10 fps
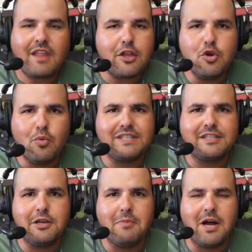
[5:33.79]
You're wasting
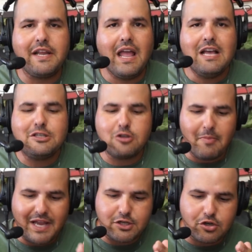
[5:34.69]
your money. So
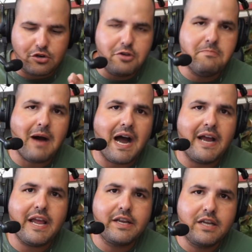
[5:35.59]
make sure you buy
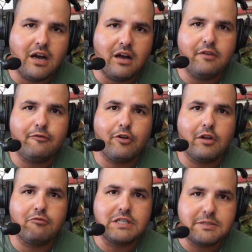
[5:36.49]
a gun from a
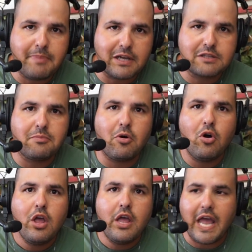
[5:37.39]
respectable
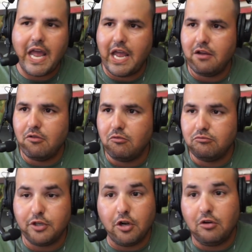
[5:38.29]
and,
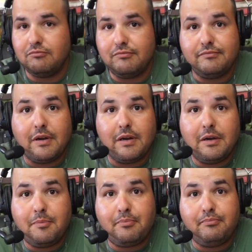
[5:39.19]
you know,
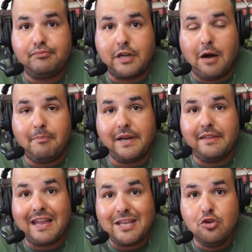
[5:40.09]
a company
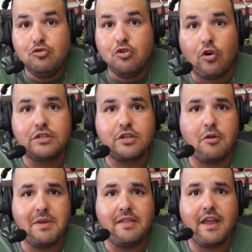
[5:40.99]
that you know is going to
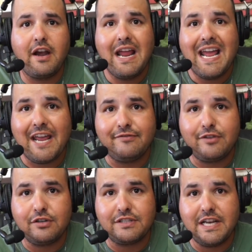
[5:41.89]
be there if
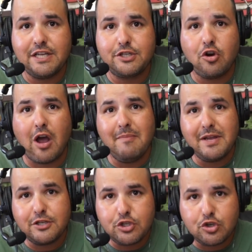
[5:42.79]
there is an issue, and make
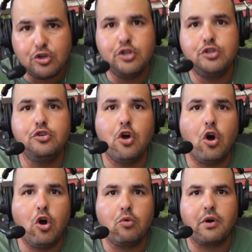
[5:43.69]
sure you do your
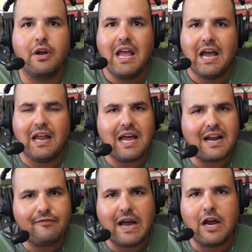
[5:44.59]
homework. A lot
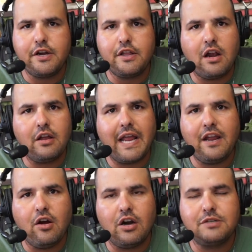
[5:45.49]
of
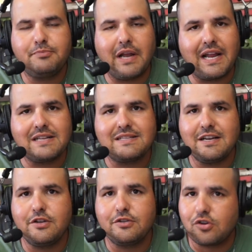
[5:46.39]
$500 ARs, but I got to tell
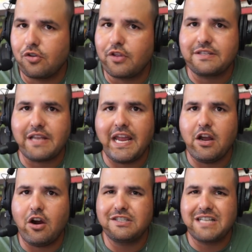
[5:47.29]
you, some of those
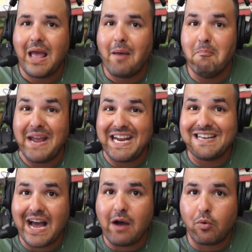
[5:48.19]
ARs may
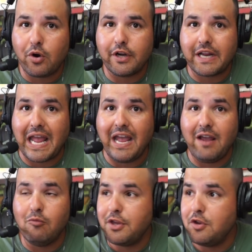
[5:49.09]
not work.
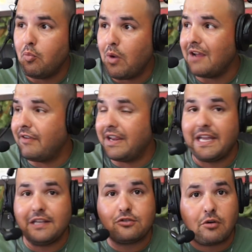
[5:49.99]
And when your wife and
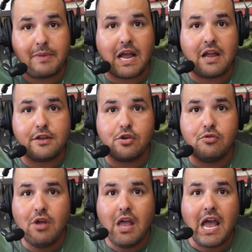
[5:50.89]
kids are behind you
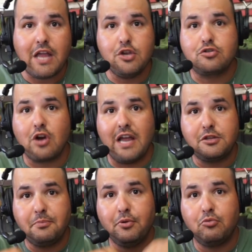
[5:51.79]
and you're trying
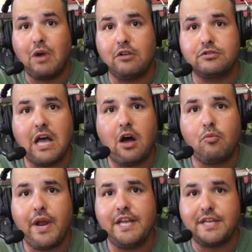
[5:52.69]
to put rounds down
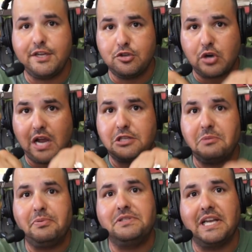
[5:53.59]
range and you're trying to
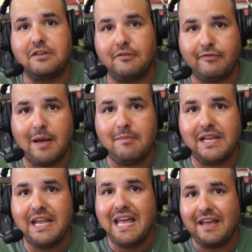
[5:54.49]
protect your family,
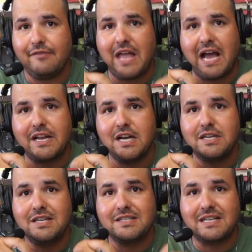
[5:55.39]
if that gun
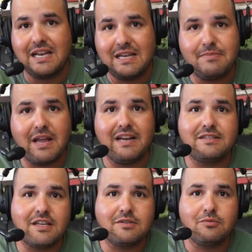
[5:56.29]
goes clip and it
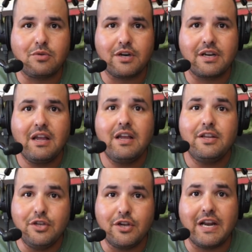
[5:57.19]
doesn't work,
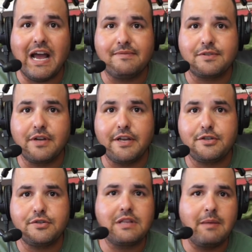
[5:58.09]
you're going to have some
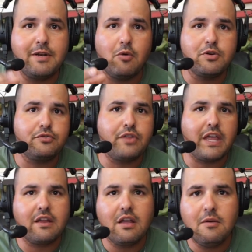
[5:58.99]
issues. Let me know what you
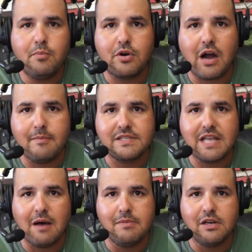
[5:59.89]
think. Put comments
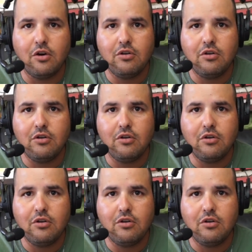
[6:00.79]
down below.